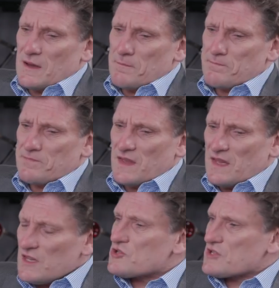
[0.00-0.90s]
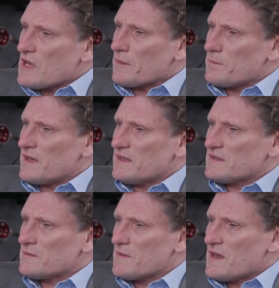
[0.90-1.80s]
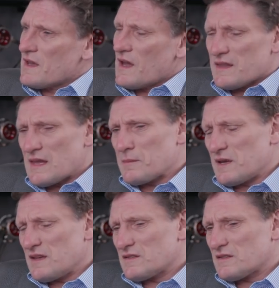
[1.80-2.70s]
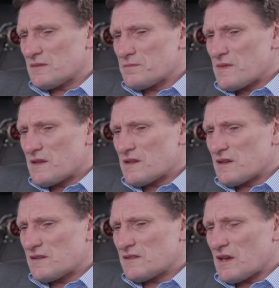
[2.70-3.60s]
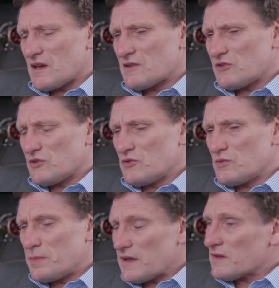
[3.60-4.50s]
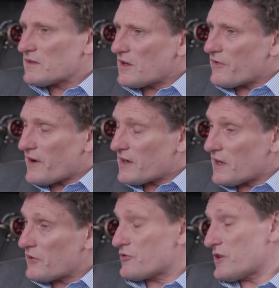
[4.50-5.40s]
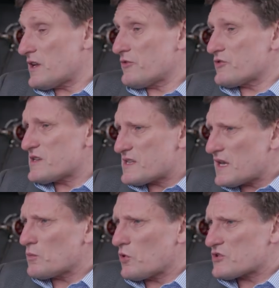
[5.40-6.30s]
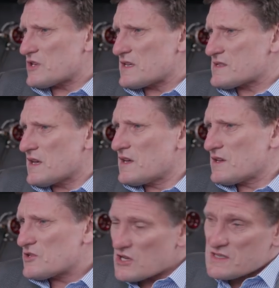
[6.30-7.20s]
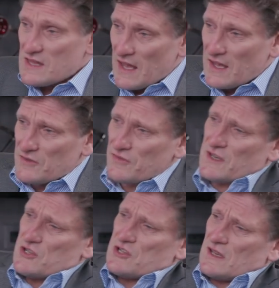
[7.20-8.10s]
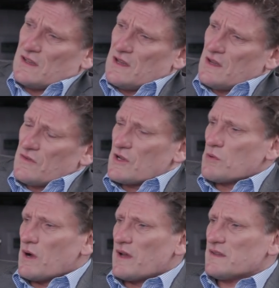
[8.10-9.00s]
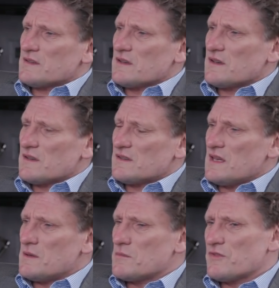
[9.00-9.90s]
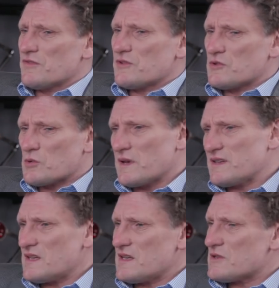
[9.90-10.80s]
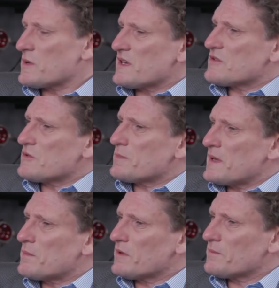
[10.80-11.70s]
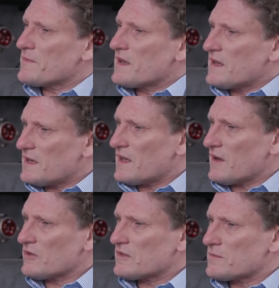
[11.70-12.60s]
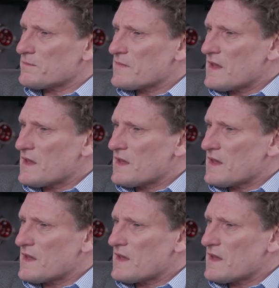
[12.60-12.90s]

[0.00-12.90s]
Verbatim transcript: um, each timepiece. And that means that uh, to build around 100, 110 watches, just the hand finishing requires a, a team of 20, 22 people in-house.